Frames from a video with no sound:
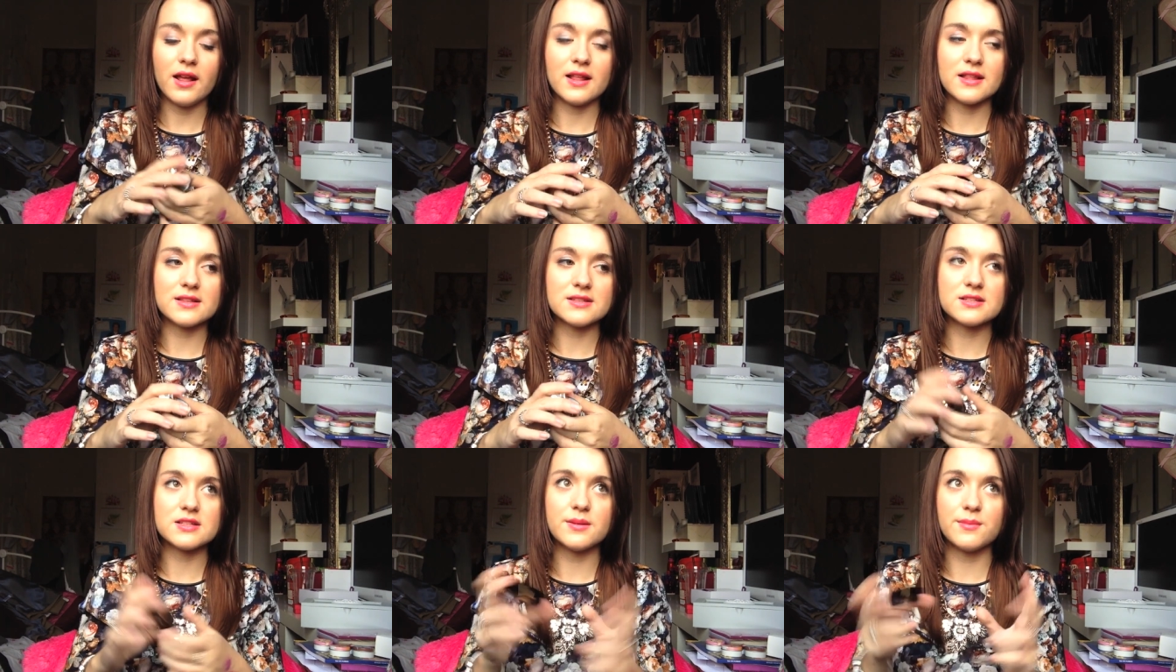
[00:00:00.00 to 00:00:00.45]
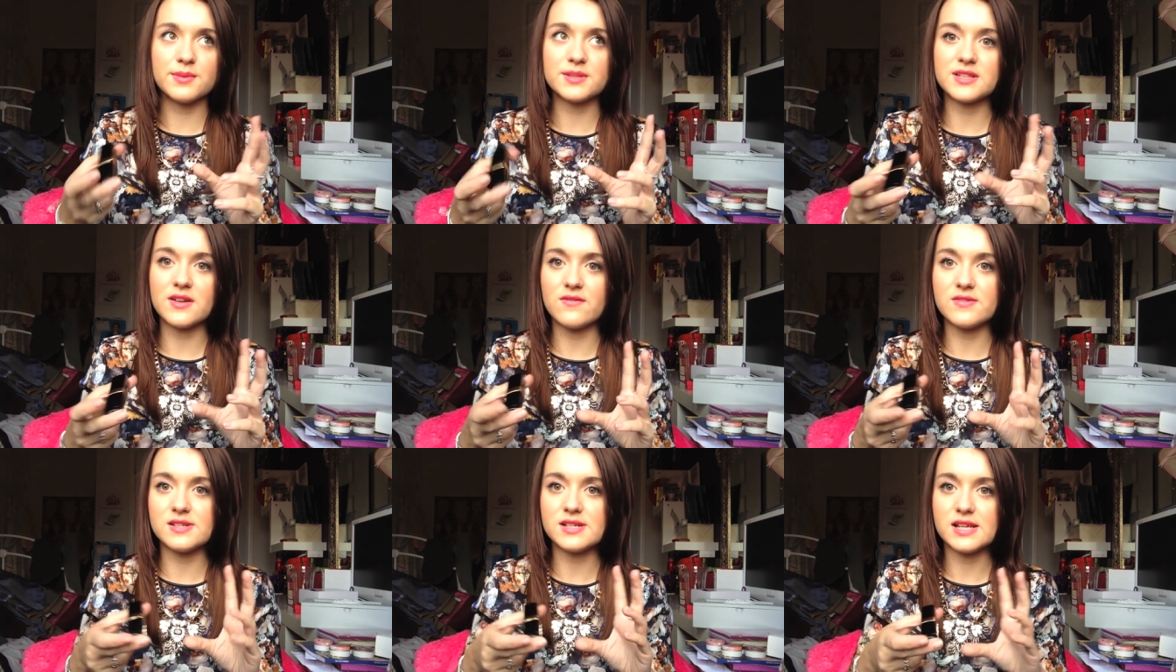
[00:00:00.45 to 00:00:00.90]
It's number
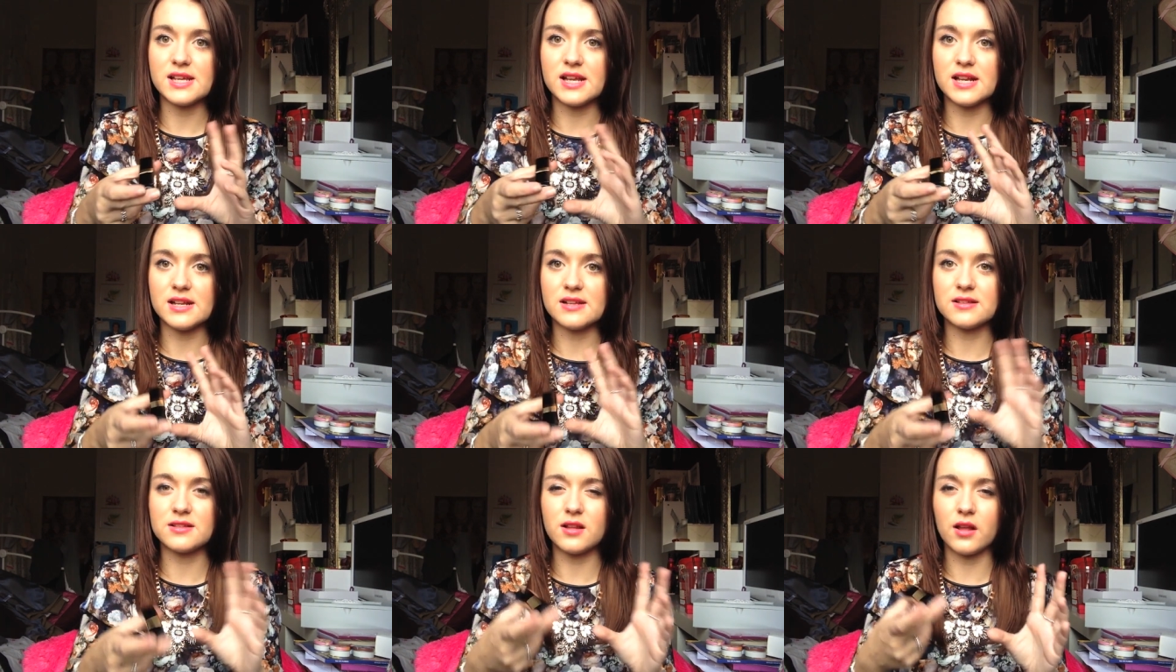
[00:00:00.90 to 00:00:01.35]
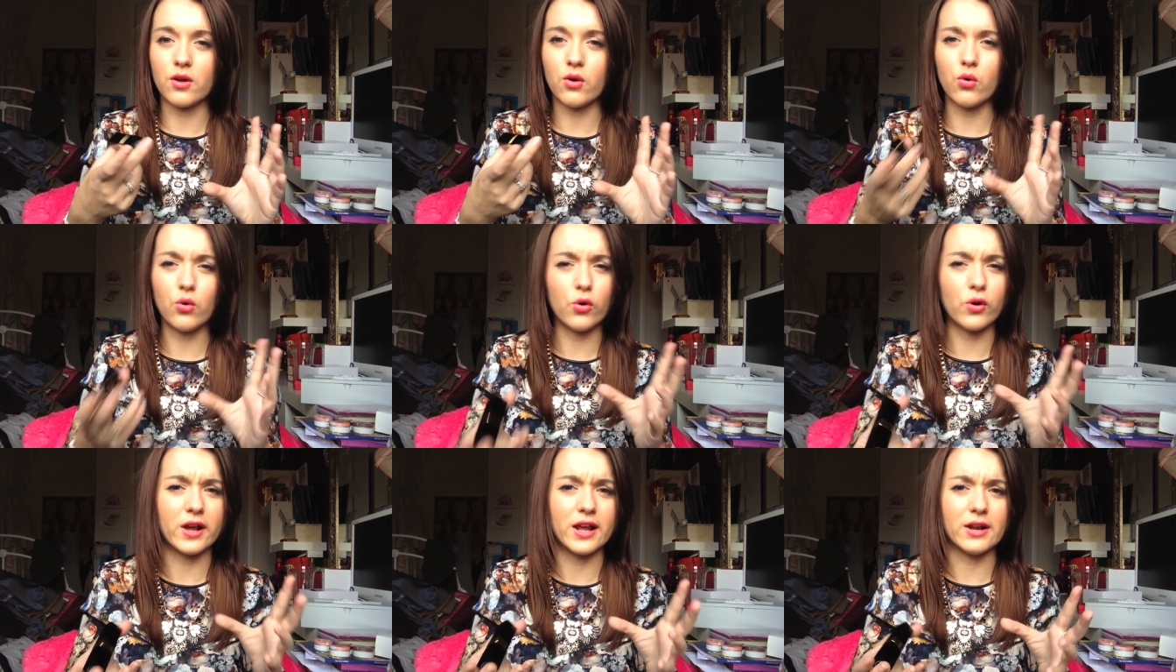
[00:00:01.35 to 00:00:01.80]
17. It's like
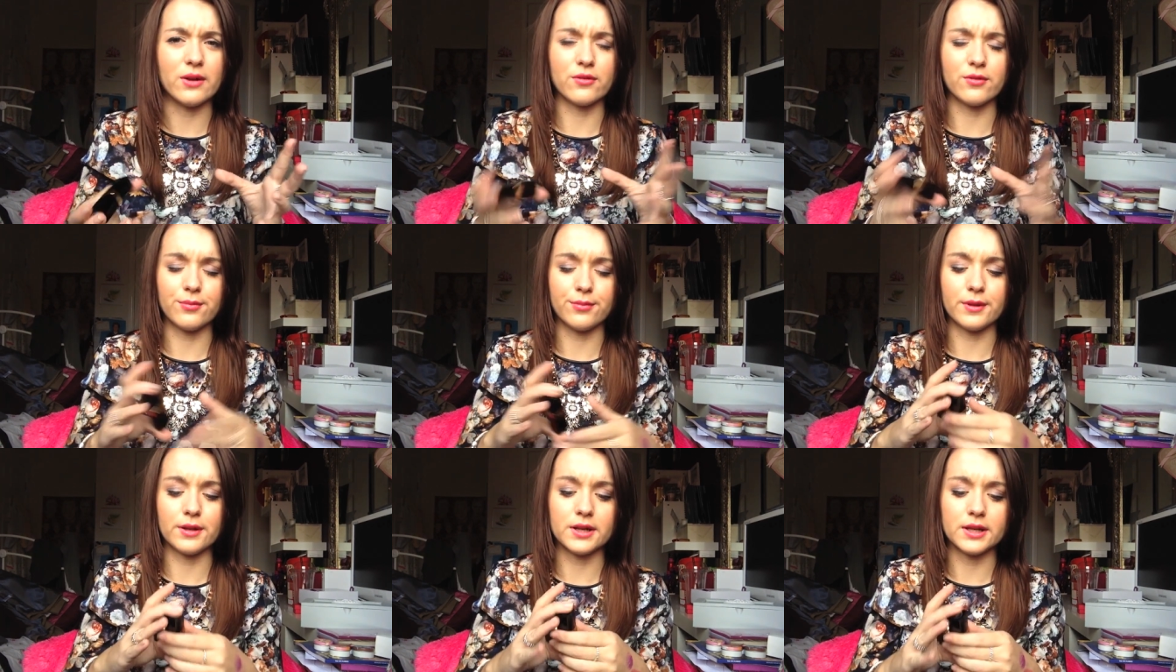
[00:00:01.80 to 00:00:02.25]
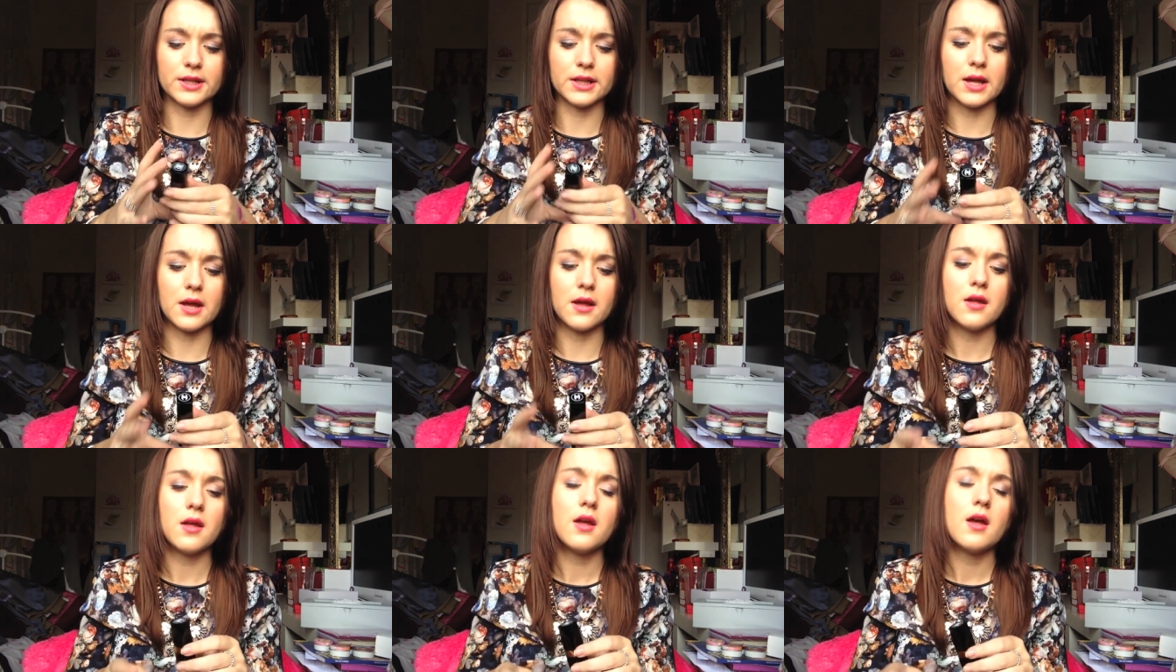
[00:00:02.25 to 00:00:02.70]
orchid or something like
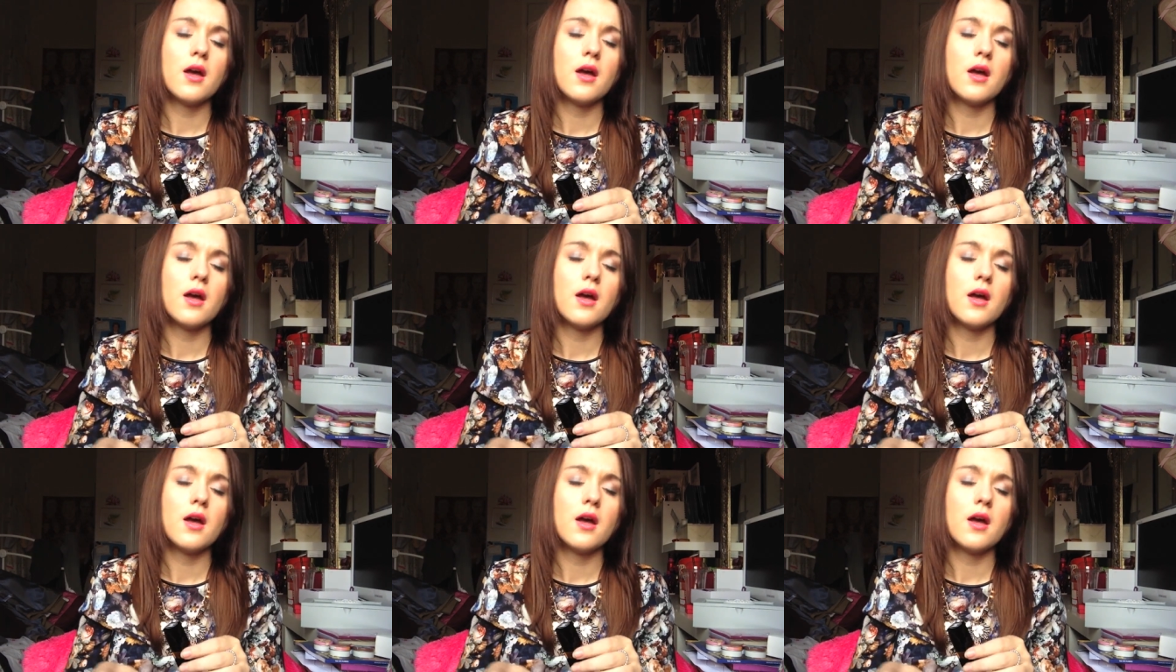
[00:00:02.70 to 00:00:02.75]
that.